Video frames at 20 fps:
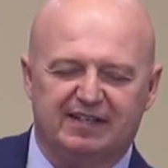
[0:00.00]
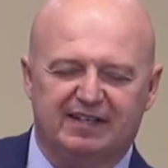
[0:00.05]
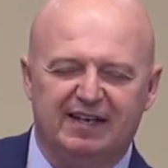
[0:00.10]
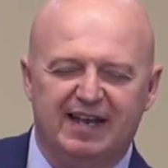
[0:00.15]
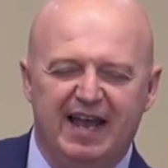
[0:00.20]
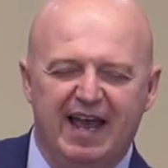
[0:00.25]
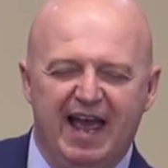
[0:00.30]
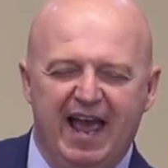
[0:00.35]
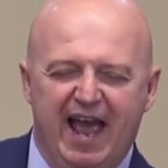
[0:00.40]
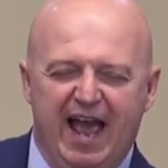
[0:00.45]
And
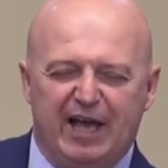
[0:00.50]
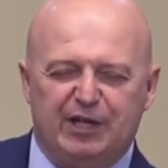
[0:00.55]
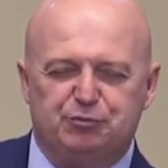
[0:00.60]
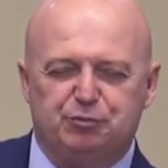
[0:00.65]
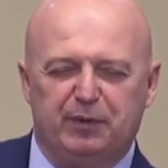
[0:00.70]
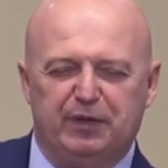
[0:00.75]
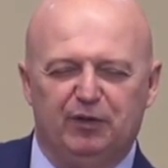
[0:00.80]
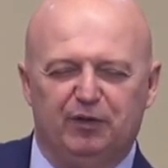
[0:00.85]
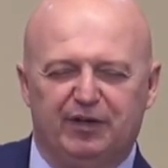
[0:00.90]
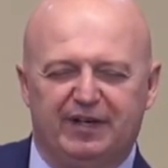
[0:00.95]
as
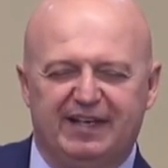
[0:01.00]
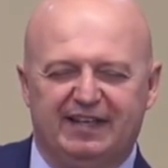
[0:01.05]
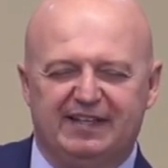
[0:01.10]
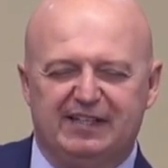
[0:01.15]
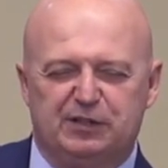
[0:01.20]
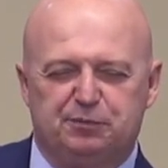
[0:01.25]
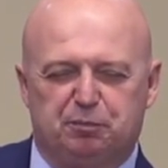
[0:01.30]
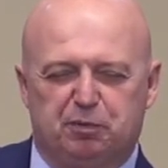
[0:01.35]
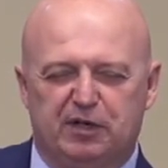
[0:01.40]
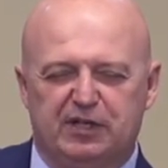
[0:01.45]
we look at
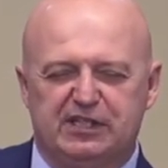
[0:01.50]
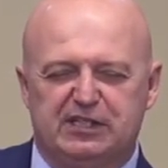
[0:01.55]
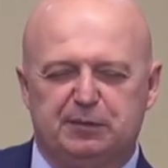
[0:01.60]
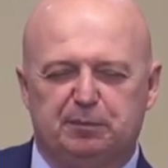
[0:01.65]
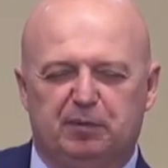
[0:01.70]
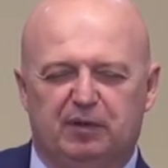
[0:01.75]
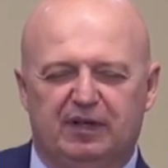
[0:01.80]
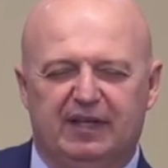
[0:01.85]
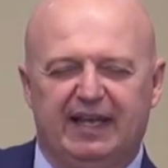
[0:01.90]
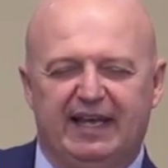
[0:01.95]
this
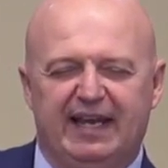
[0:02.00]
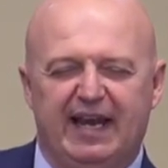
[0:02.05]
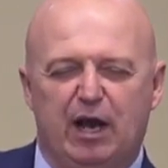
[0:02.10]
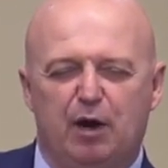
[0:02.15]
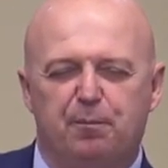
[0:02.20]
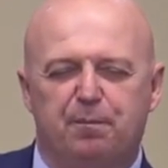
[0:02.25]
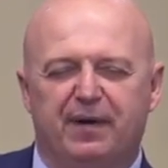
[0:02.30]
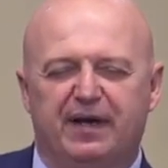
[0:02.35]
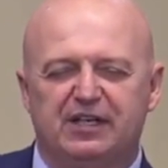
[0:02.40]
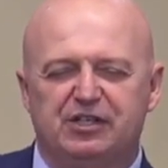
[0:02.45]
principle laid
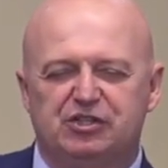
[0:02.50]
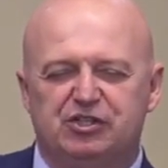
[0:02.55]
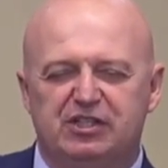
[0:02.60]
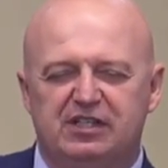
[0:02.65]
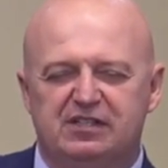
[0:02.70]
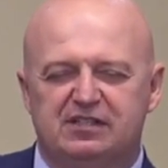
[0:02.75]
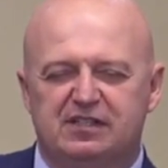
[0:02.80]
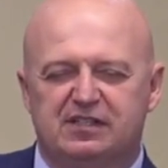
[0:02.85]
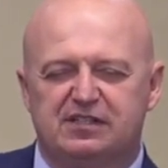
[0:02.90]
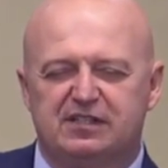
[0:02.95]
out by
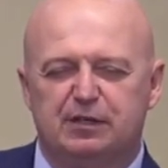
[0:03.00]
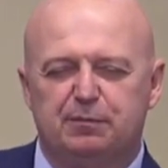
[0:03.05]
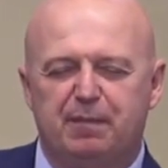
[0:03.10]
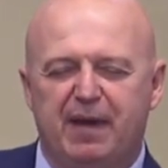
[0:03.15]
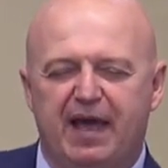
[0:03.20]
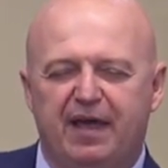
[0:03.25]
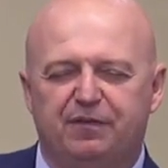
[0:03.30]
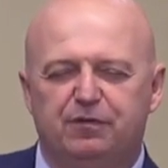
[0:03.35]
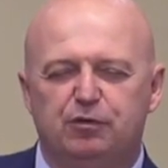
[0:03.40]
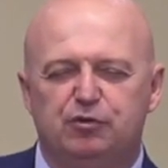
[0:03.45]
Jesus in
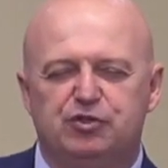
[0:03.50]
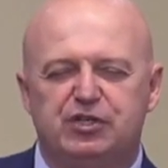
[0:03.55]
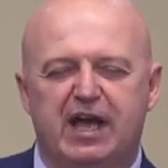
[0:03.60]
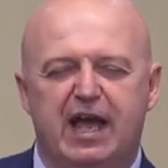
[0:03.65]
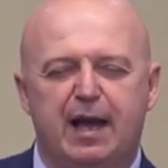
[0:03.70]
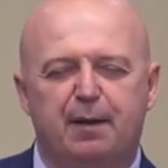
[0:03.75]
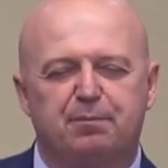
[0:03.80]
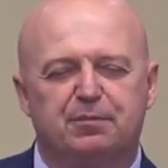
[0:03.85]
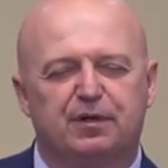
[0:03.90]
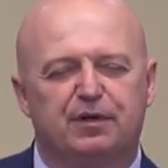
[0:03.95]
Matthew
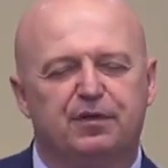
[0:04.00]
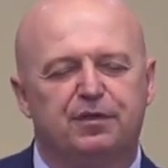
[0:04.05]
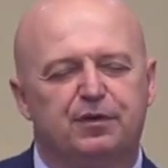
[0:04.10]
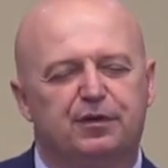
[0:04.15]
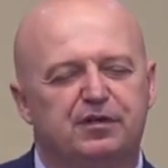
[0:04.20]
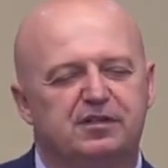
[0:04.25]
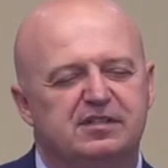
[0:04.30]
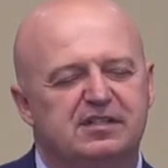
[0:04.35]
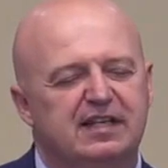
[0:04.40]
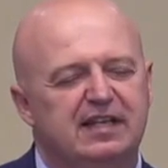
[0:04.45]
chapter
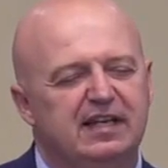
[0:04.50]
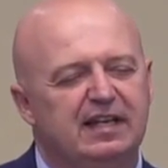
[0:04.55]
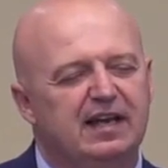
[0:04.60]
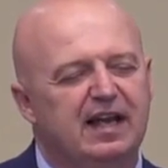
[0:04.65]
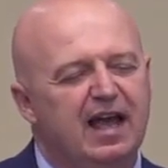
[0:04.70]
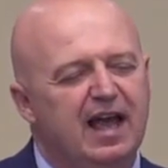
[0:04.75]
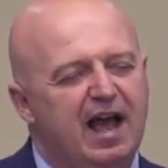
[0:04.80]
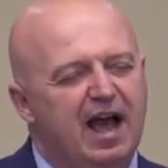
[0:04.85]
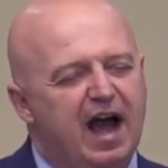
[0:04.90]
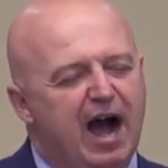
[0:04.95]
13,
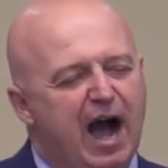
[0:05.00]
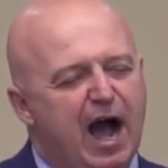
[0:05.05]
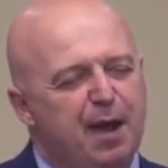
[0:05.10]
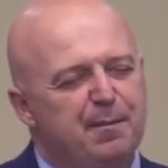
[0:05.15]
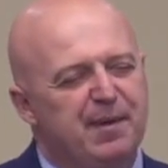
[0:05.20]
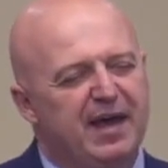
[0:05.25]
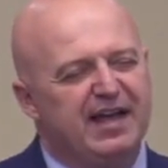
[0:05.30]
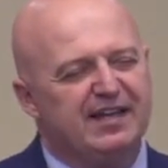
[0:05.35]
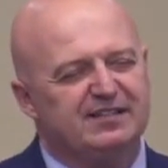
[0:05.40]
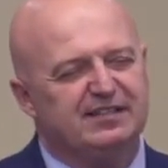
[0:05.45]

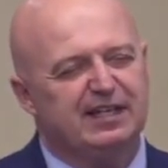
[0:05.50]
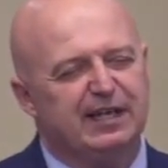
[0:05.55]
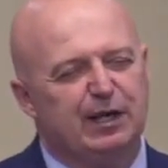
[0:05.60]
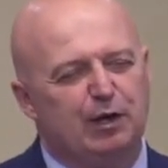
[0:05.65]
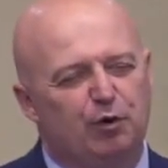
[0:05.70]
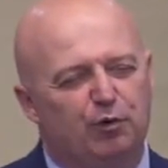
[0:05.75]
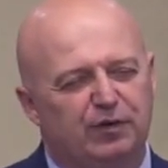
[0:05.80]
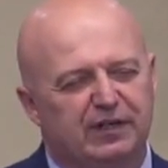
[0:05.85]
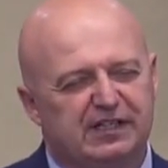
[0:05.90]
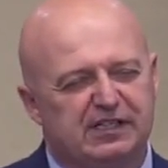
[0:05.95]
I'm asking,
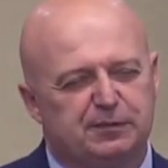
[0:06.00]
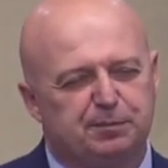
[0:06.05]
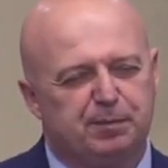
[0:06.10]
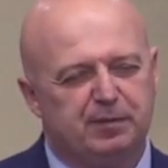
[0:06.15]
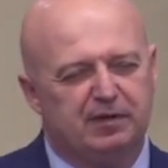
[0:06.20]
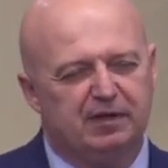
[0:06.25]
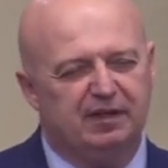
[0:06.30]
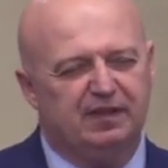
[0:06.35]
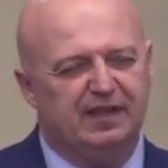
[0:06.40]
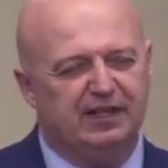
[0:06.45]
Holy
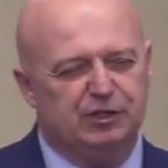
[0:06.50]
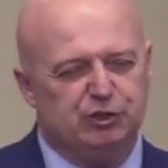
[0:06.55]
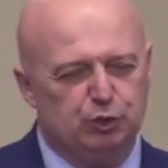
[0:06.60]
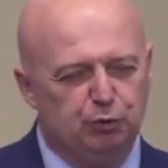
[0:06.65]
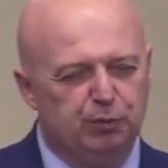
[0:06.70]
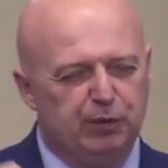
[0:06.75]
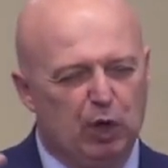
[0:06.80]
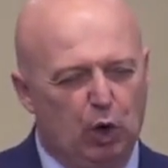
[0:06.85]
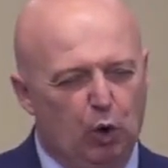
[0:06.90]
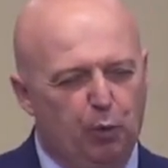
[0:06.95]
Spirit, that
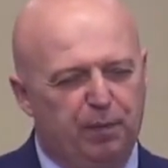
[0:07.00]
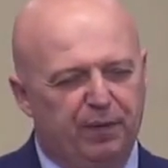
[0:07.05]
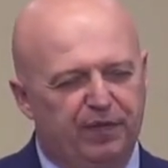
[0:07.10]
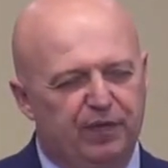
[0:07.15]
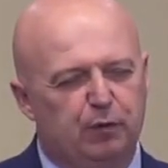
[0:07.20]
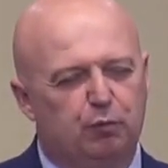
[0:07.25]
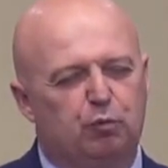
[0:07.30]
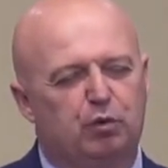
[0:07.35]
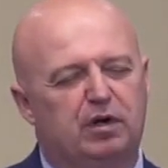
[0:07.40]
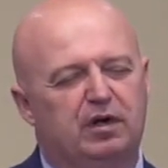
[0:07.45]
you would open
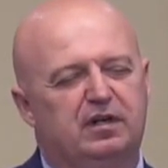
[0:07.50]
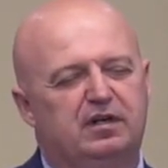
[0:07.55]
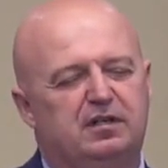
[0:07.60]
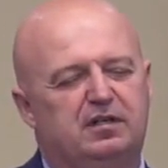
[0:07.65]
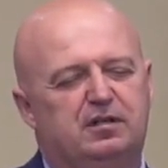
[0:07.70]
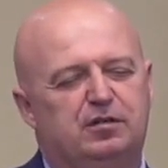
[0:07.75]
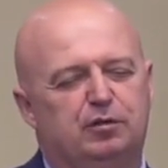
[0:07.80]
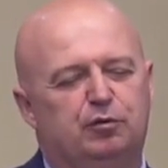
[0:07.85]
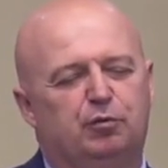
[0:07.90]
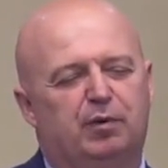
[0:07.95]
the Word
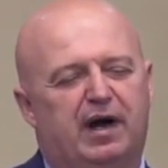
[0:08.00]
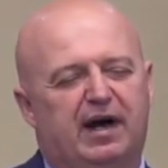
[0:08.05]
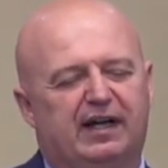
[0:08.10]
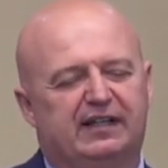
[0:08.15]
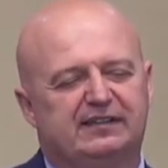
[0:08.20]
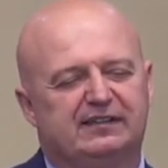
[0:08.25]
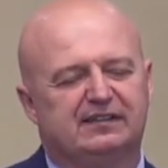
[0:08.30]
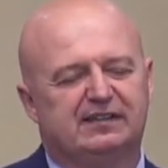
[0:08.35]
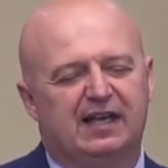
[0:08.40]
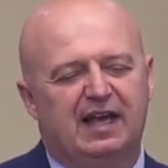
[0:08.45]
to
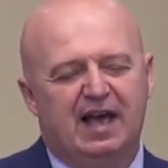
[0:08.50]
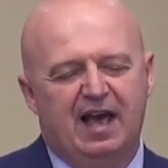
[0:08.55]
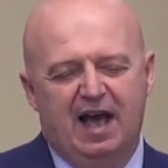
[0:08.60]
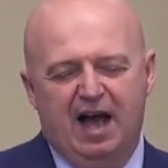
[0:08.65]
us.